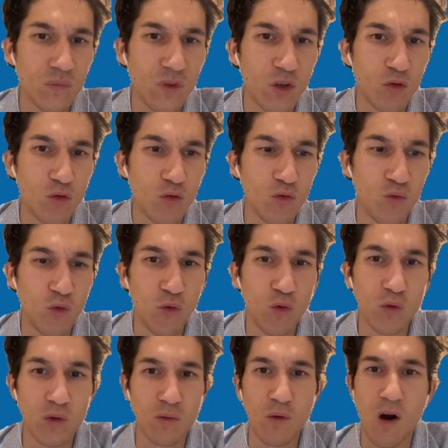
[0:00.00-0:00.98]
Two
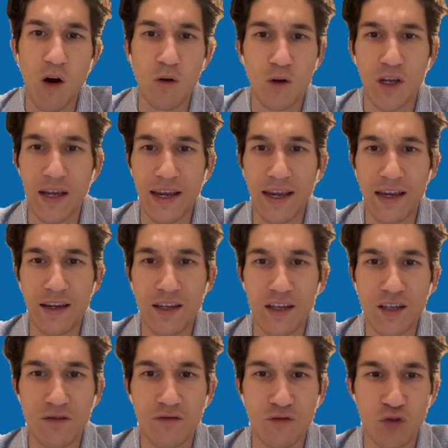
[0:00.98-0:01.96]
wood. Okay,
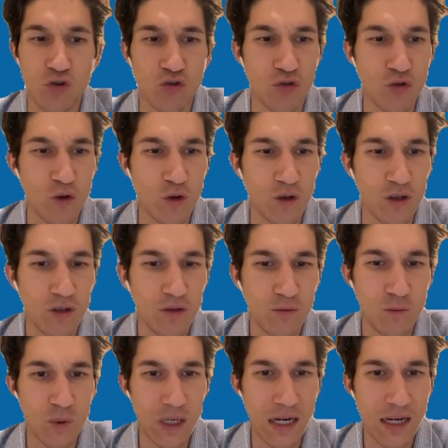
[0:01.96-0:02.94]
yeah, for sure.
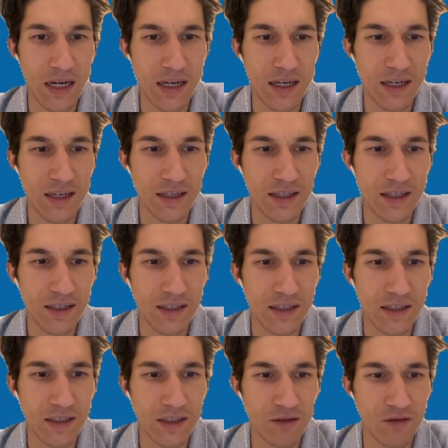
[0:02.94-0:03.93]
When I
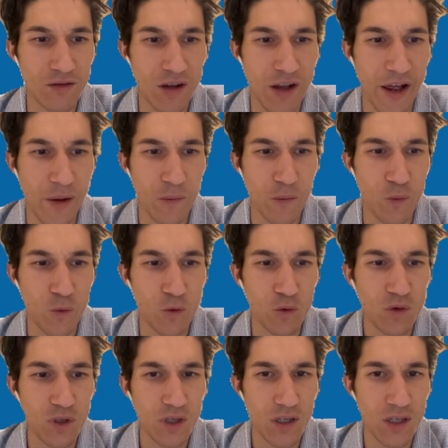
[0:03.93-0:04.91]
have
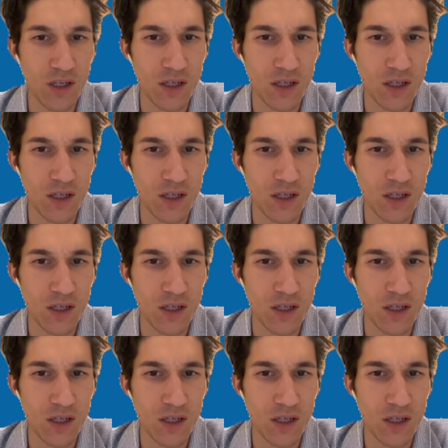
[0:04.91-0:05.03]
wood,